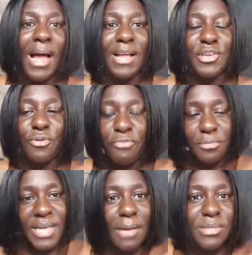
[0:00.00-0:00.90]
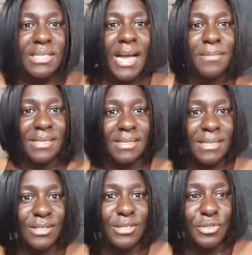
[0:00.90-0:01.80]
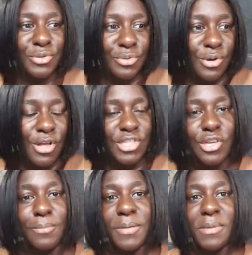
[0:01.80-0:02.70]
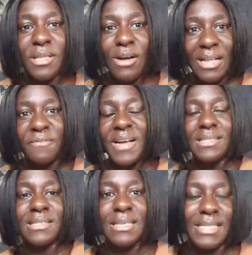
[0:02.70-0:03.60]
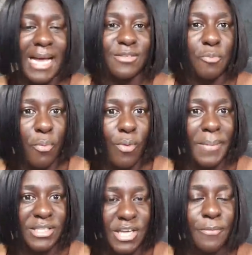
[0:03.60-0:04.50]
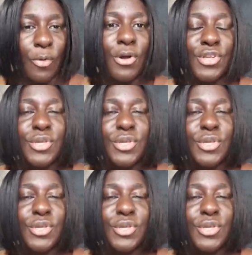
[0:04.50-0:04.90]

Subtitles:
and you know, from time to time, there's literally two subliminal advances at Upuwabadimo.